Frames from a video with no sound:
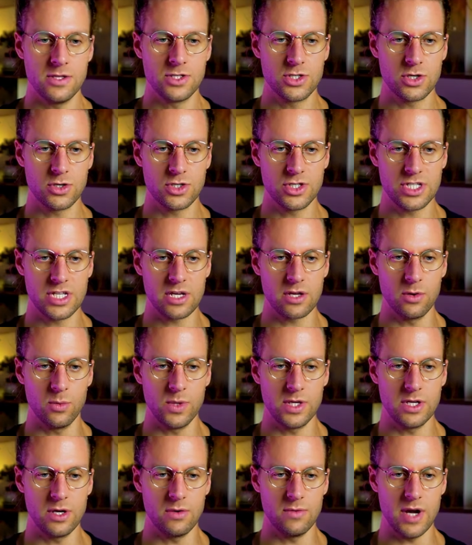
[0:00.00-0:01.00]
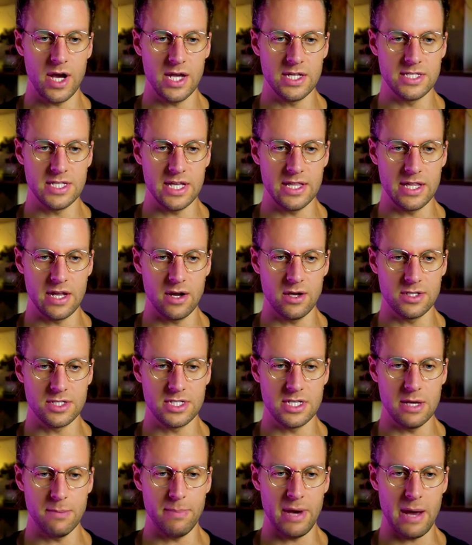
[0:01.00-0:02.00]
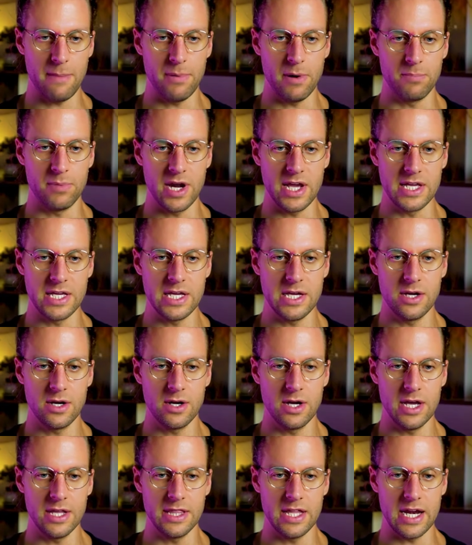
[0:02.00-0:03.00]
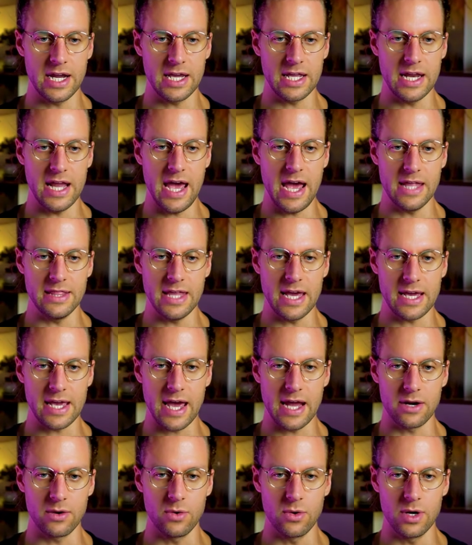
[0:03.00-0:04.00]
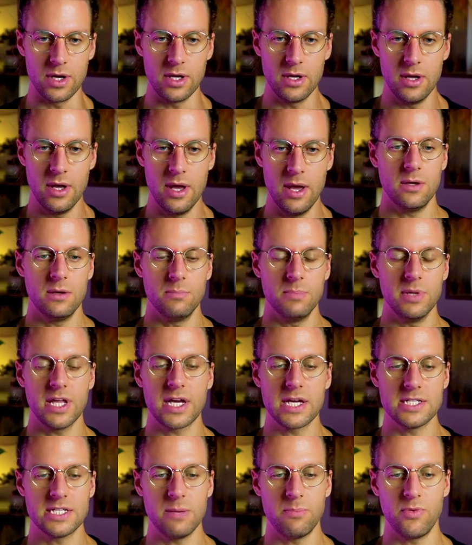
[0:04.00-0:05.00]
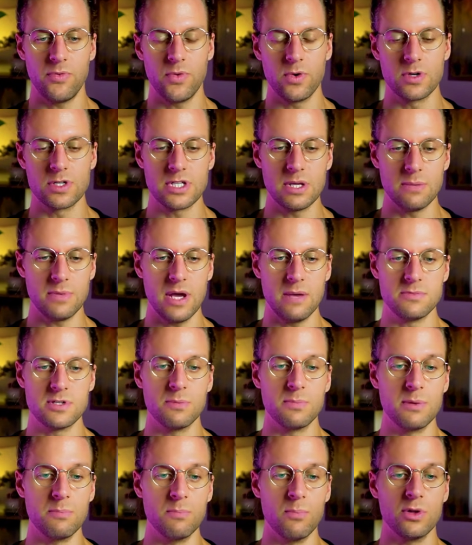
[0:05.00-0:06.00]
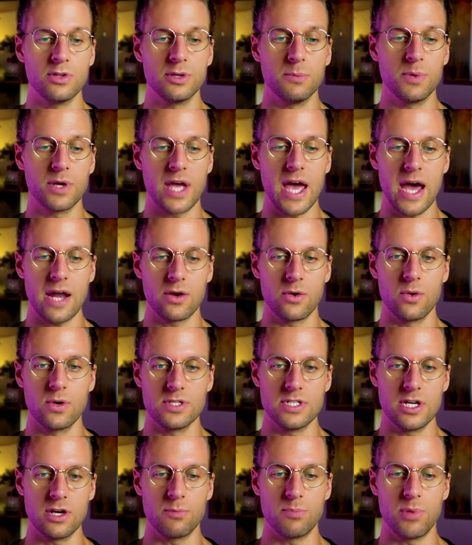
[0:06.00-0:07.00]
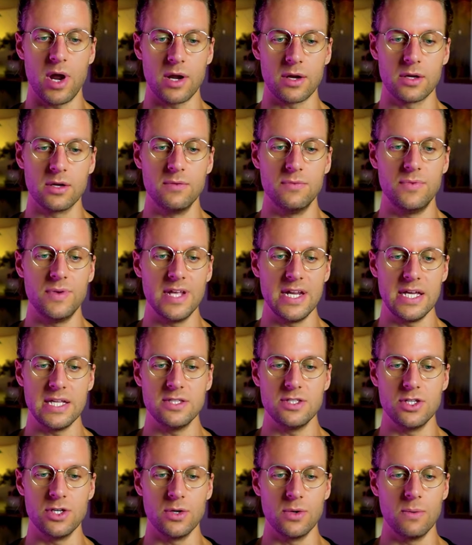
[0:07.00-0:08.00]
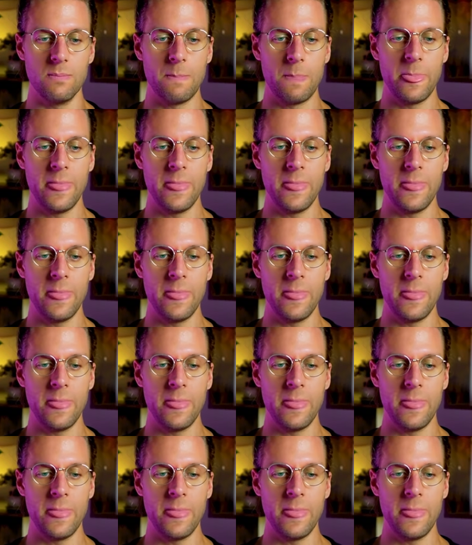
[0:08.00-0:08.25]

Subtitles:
search single window rods, and then I'll see it pop up right here, and then I can add that category. But like I said before, sometimes there'll be multiple categories that your product could fit into,